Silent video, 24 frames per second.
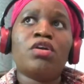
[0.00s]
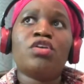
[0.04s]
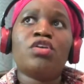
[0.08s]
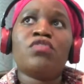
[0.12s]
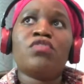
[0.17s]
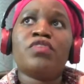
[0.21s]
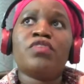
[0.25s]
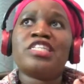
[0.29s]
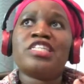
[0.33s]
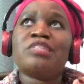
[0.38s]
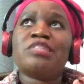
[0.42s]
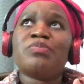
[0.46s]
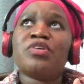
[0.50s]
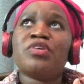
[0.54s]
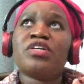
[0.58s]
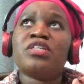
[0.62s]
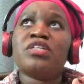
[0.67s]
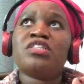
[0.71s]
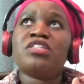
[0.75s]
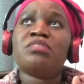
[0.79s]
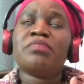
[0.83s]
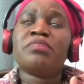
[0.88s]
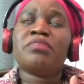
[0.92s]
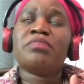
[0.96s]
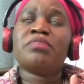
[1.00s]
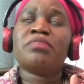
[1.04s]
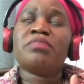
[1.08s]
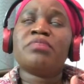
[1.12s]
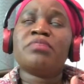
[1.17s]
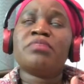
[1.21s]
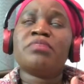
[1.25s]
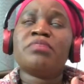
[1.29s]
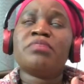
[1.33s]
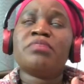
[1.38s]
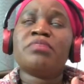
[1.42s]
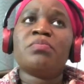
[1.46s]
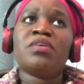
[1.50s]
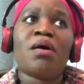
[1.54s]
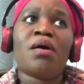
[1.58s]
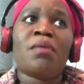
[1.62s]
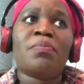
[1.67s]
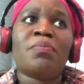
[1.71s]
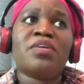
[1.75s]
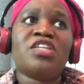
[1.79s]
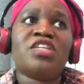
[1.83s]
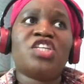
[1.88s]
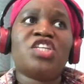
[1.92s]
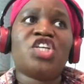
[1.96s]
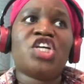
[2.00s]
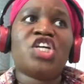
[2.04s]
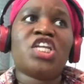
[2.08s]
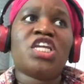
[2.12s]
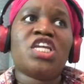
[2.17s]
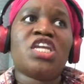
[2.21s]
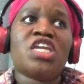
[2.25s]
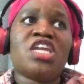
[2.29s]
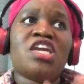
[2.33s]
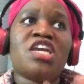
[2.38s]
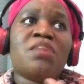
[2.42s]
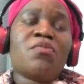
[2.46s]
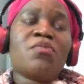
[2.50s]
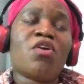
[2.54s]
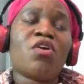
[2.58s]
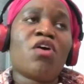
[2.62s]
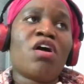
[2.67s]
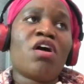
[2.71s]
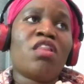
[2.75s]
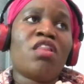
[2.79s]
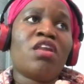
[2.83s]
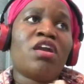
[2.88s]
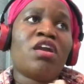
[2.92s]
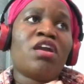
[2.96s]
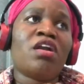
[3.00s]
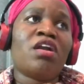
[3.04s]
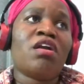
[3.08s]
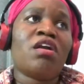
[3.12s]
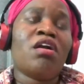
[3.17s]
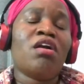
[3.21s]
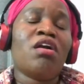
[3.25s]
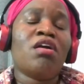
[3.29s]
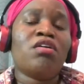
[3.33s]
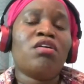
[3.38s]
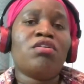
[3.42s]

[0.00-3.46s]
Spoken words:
You've experienced maybe a particular name calling.